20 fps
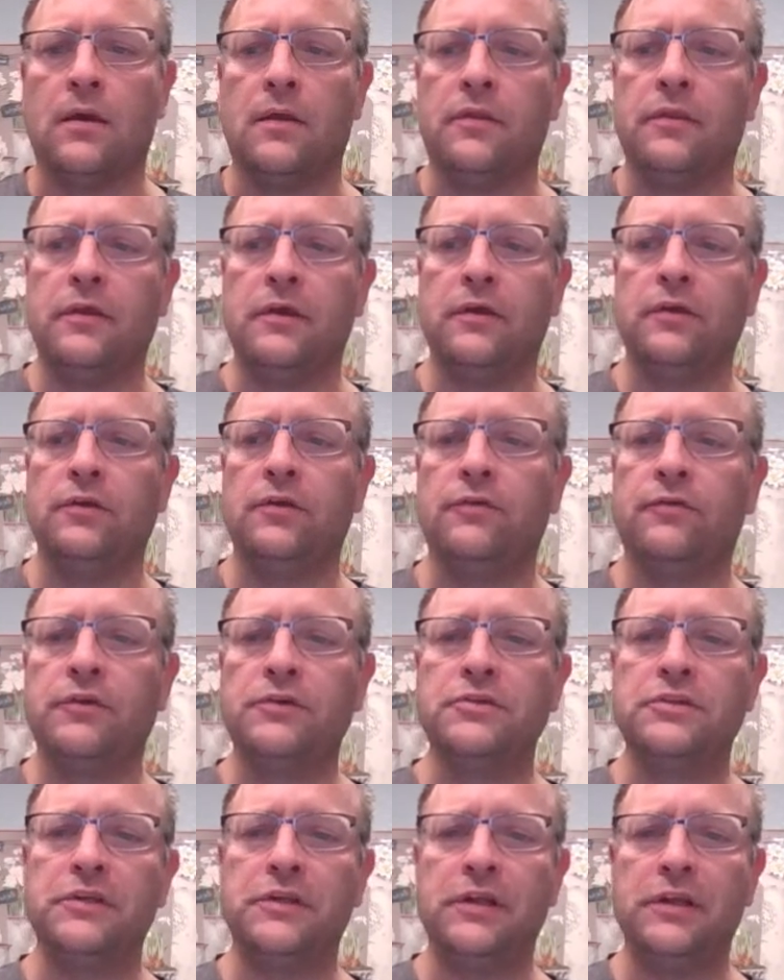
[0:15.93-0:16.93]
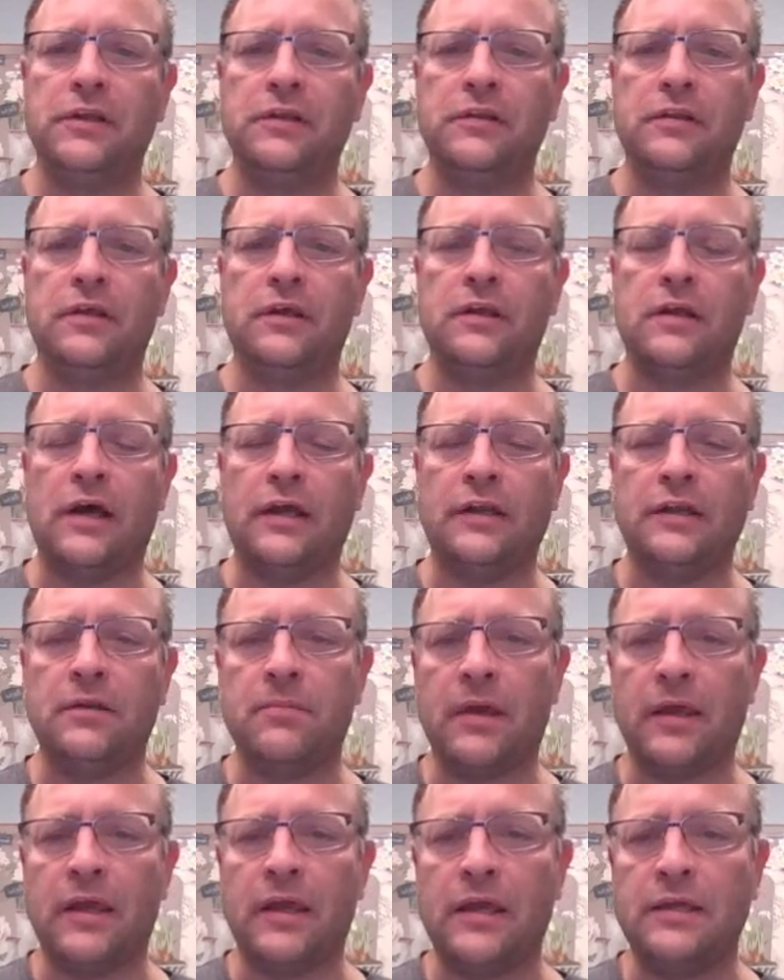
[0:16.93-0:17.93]
The university that I did
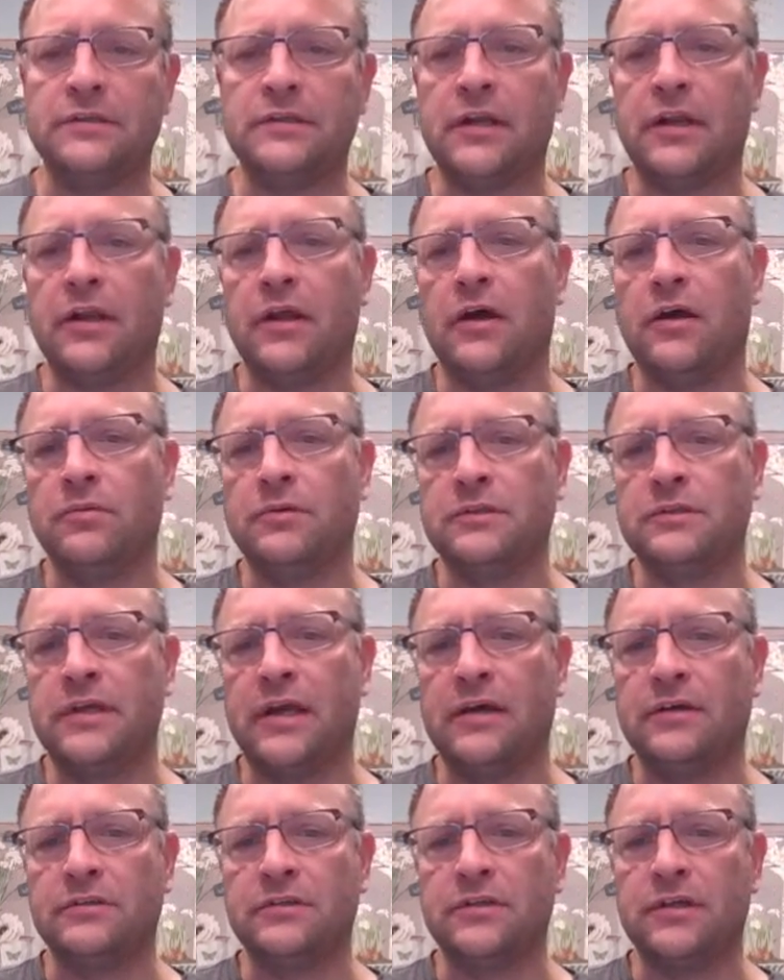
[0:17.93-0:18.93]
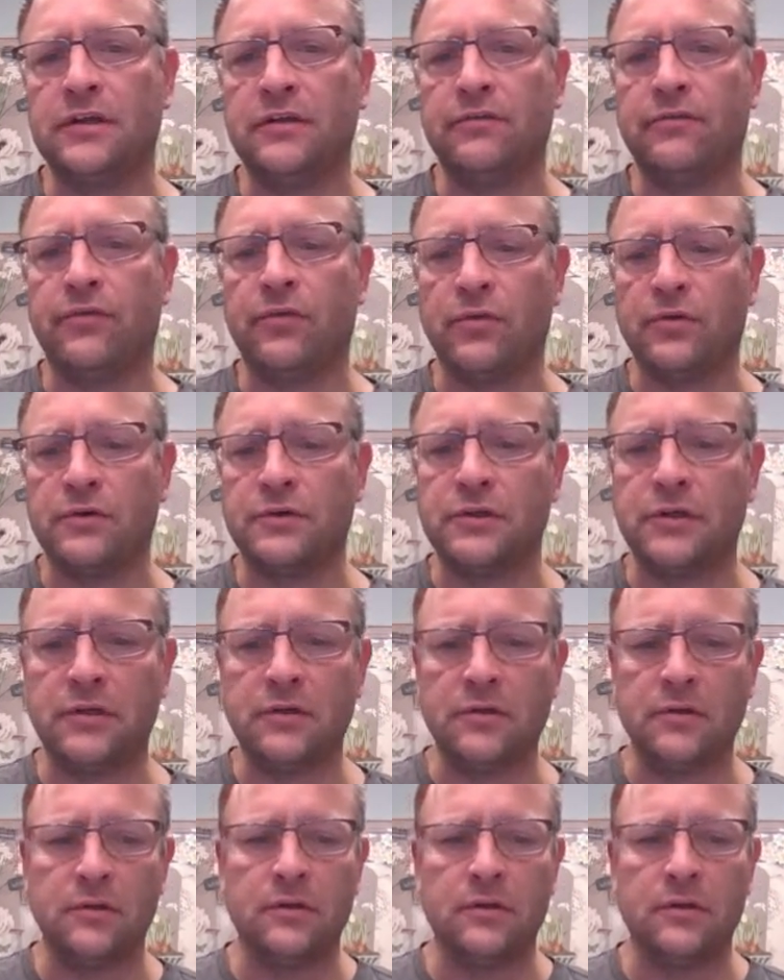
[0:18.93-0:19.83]
my case study on was Cal State Fullerton.